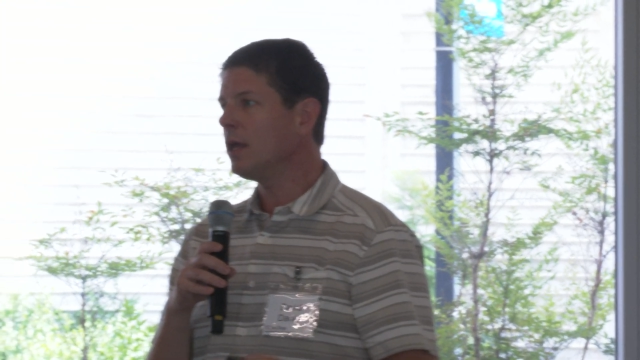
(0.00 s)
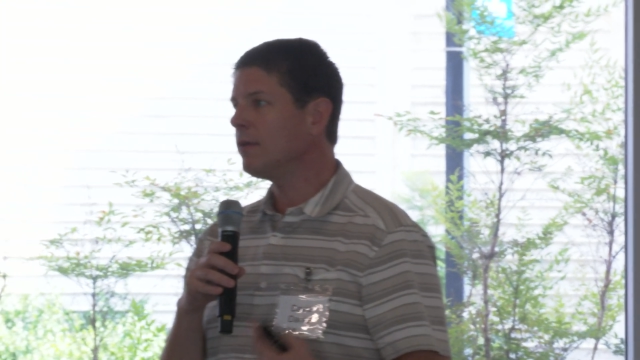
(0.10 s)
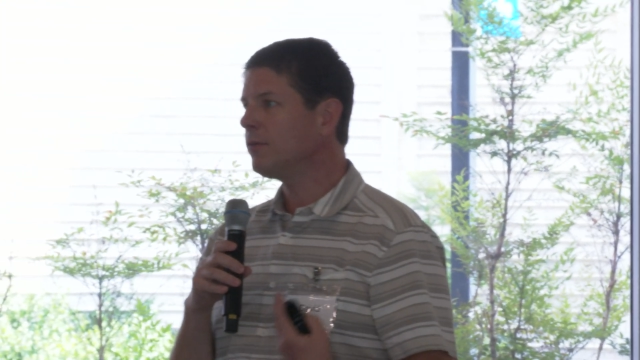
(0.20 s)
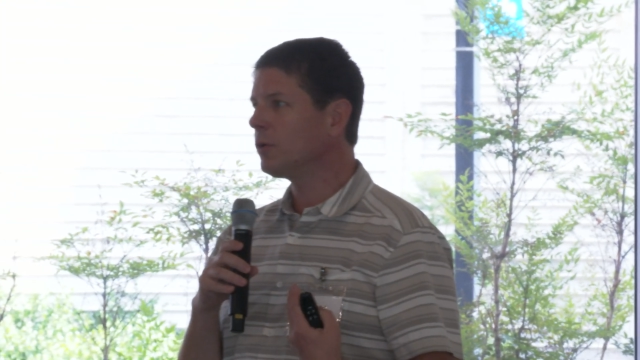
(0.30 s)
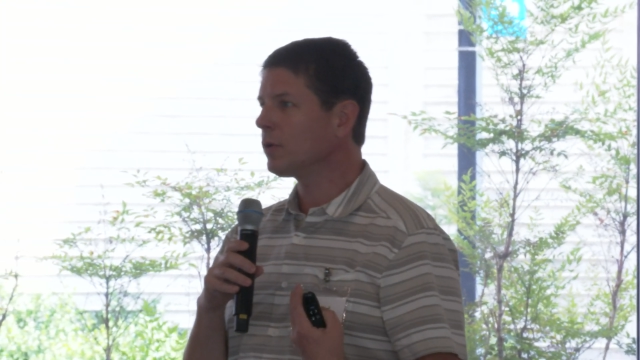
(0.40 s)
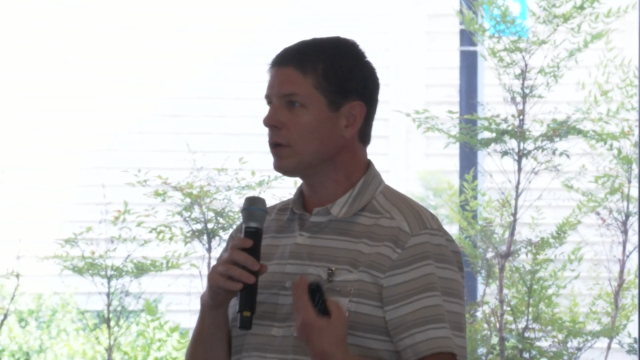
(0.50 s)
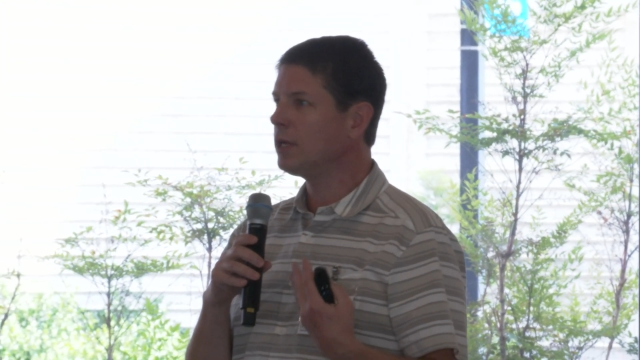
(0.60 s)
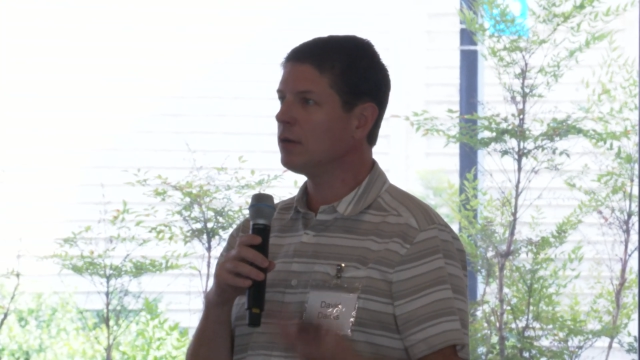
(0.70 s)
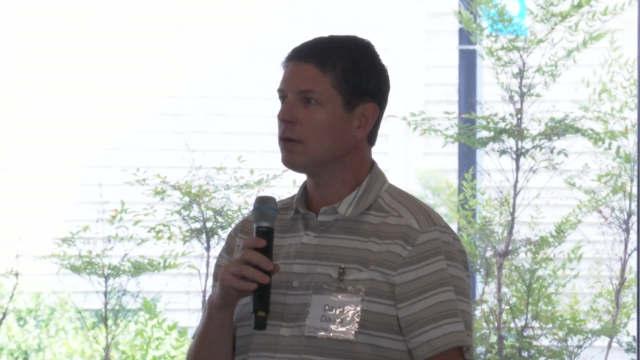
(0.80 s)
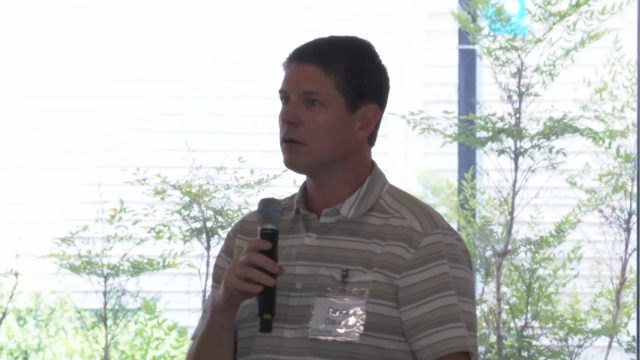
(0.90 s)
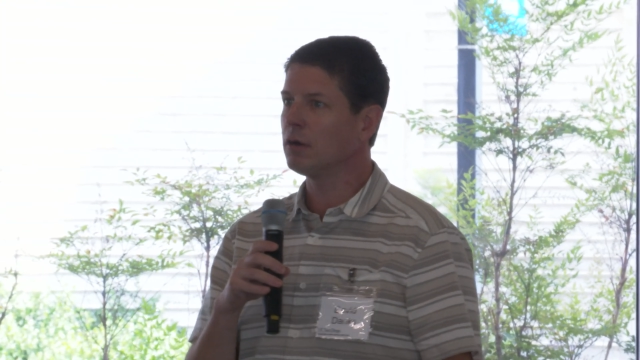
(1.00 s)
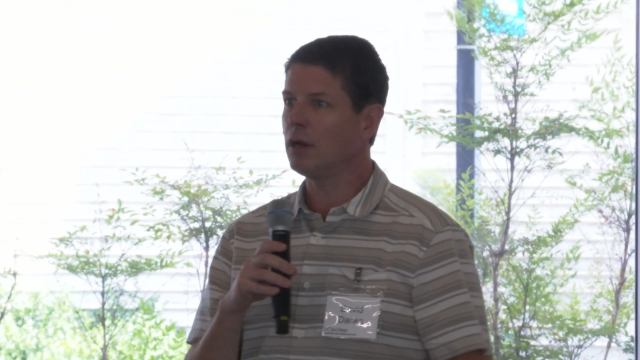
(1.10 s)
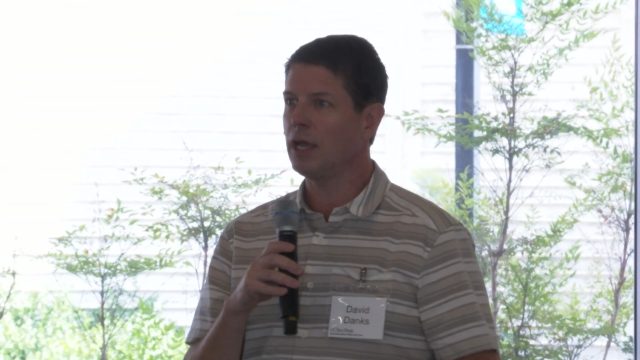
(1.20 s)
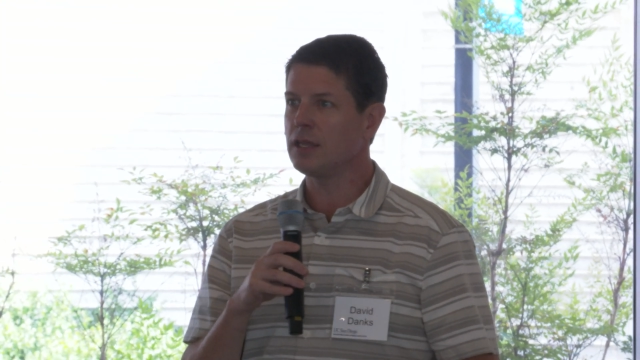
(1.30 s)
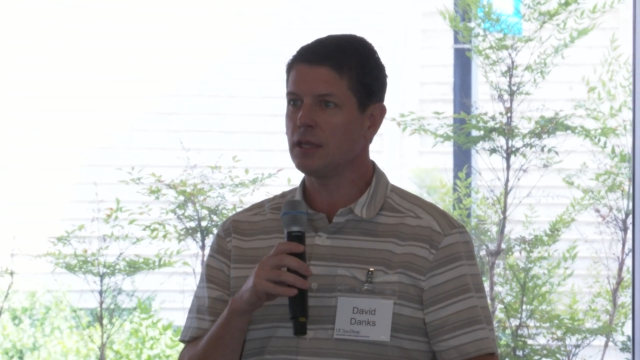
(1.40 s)
If you're
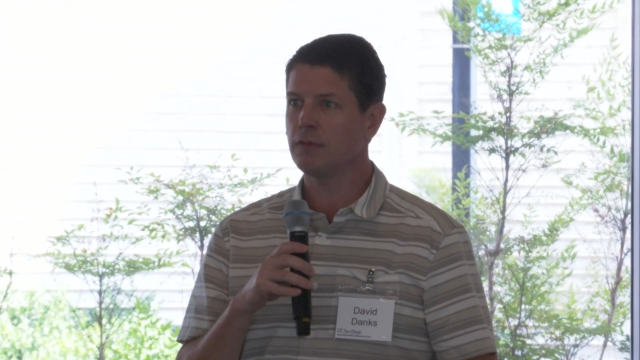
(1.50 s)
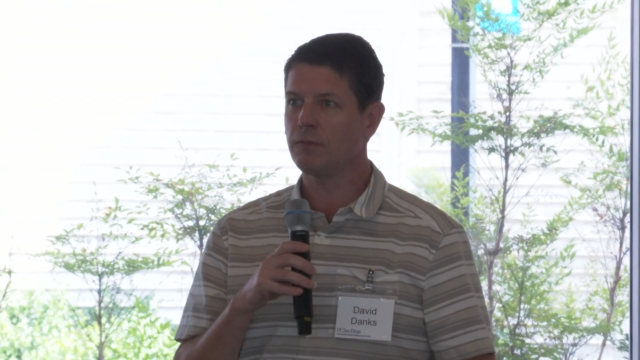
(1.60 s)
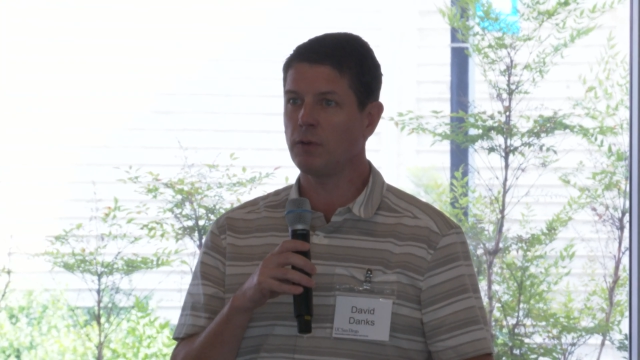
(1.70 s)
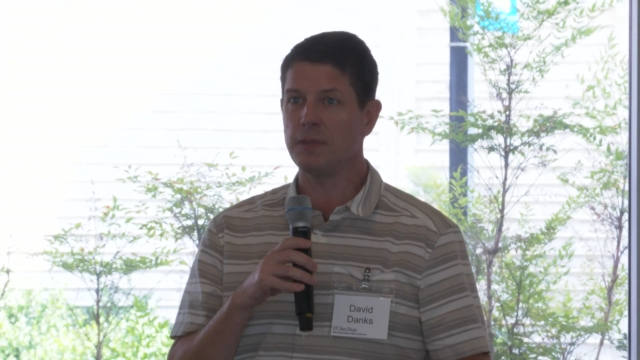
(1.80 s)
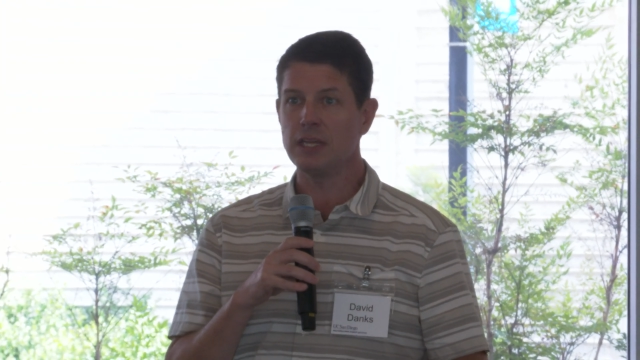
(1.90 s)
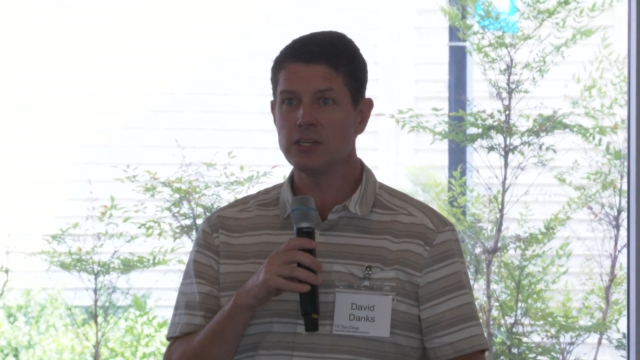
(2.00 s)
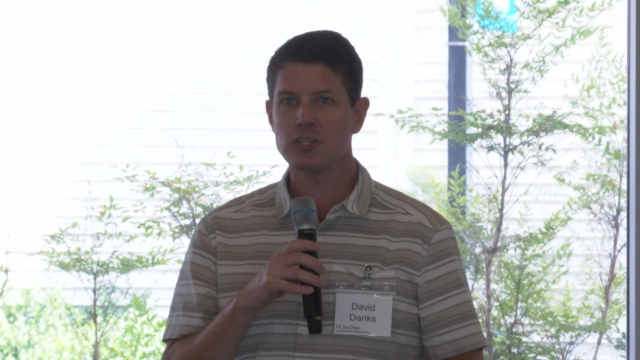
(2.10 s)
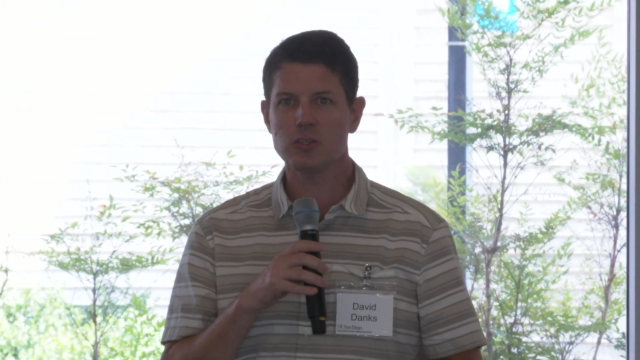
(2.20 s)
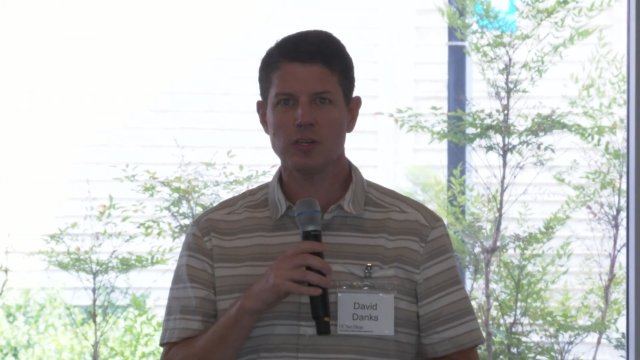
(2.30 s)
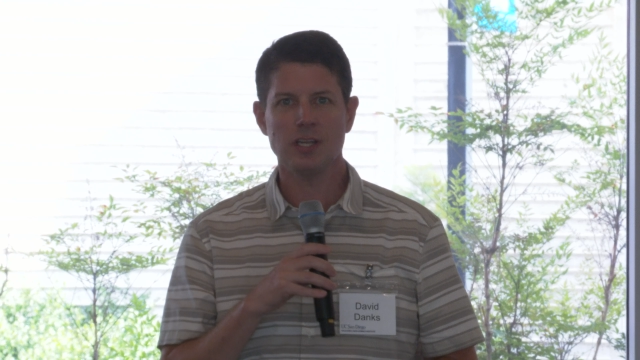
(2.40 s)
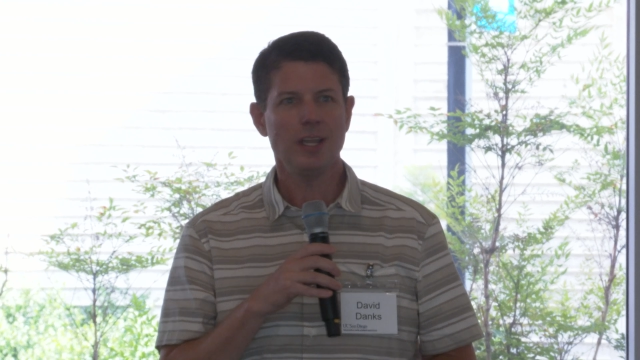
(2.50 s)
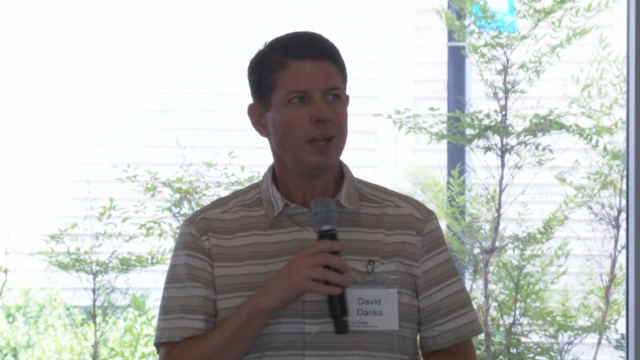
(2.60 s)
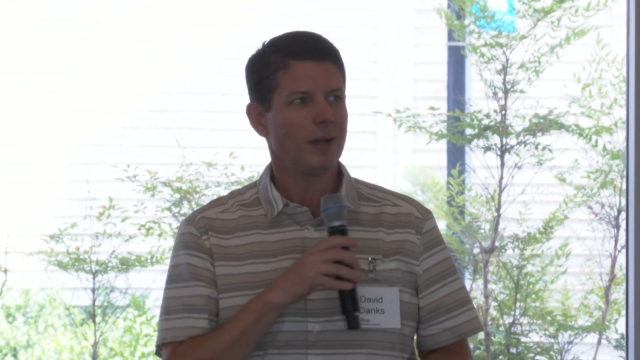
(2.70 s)
here from industry,